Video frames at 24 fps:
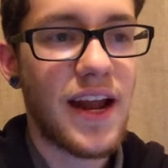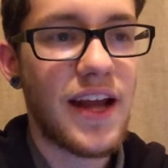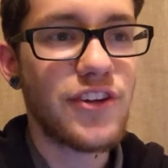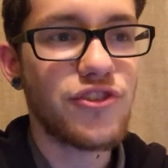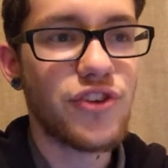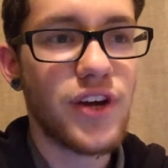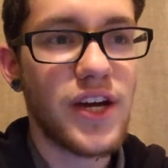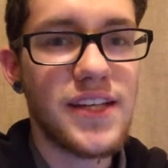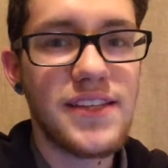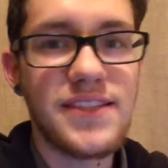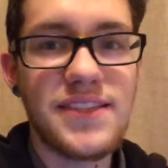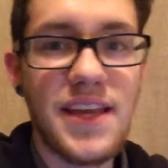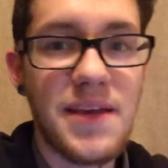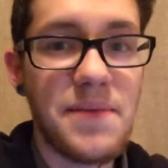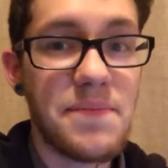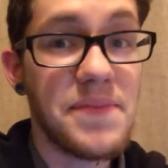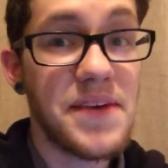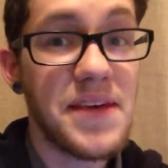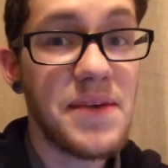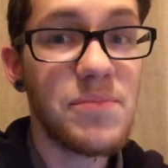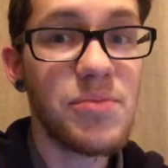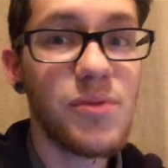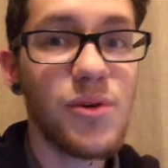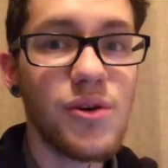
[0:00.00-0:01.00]
I try and say
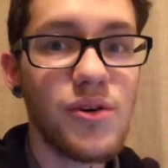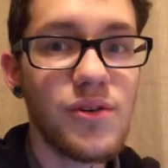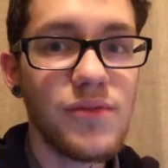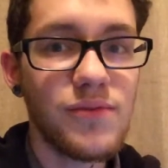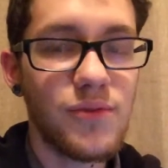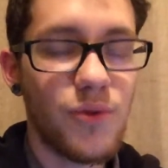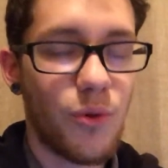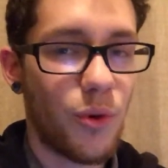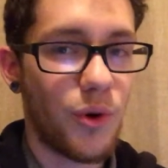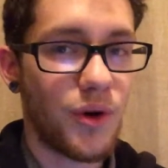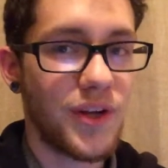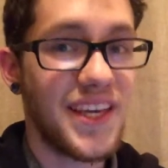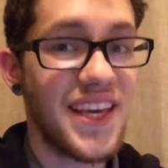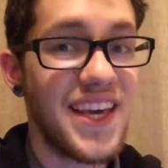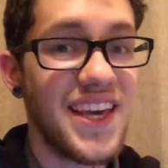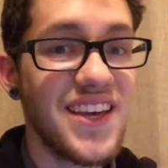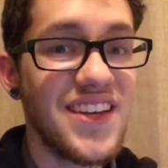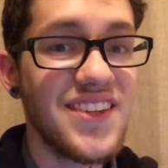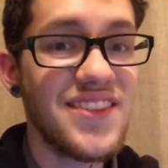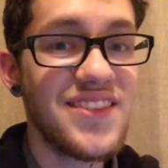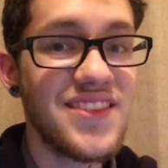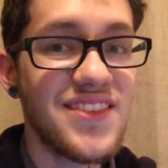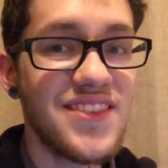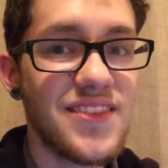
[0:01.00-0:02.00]
people or
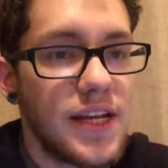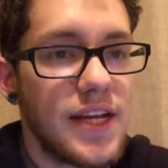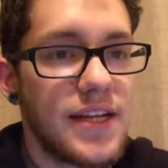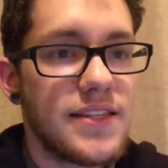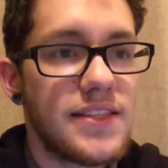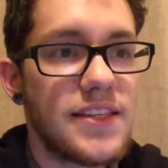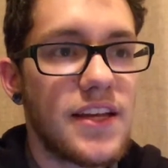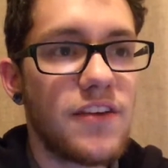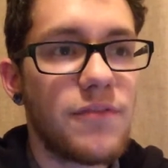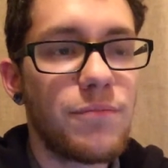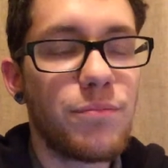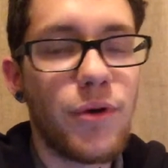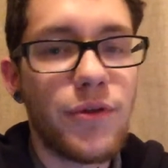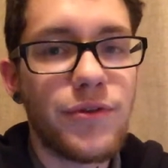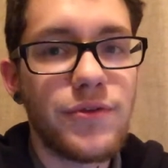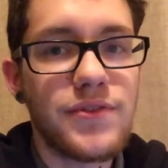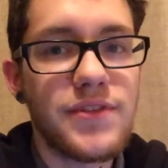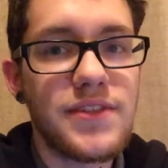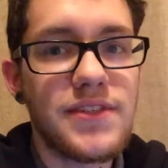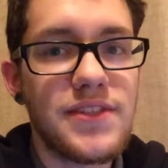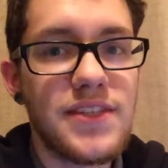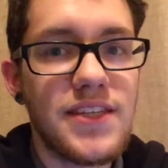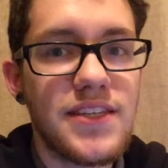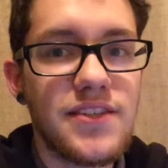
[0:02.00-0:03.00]
kids instead of
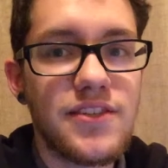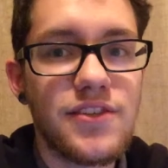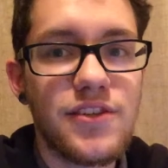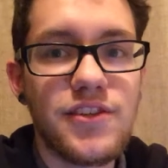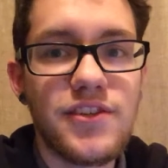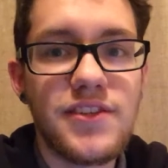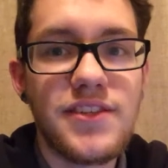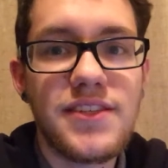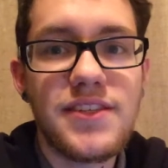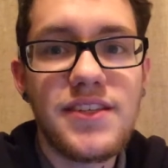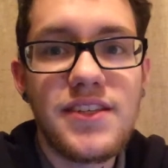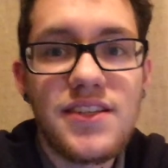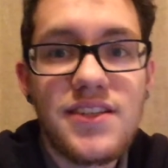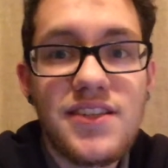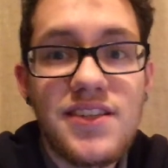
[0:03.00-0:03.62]
brothers and sisters,